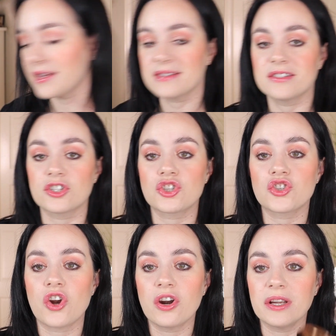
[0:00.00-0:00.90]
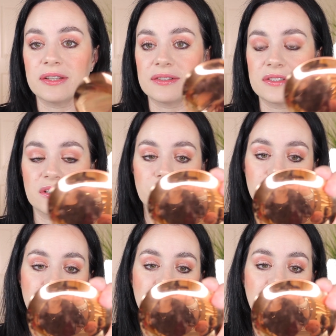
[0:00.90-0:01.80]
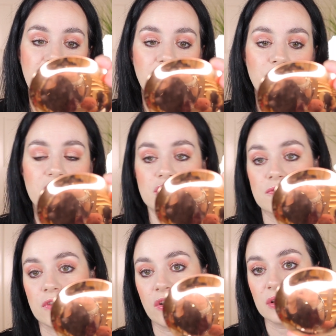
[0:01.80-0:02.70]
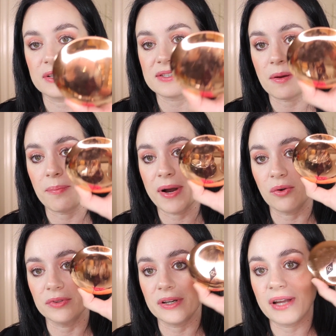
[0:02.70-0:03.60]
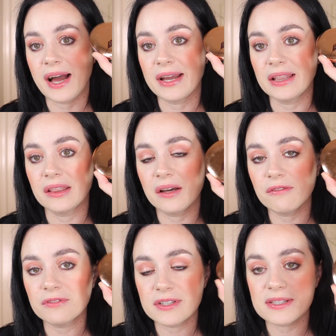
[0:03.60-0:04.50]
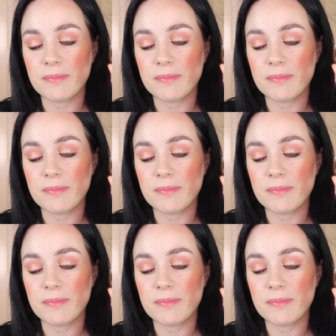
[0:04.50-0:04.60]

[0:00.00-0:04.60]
is the Charlotte Tilbury Airbrush Flawless Powder. I love this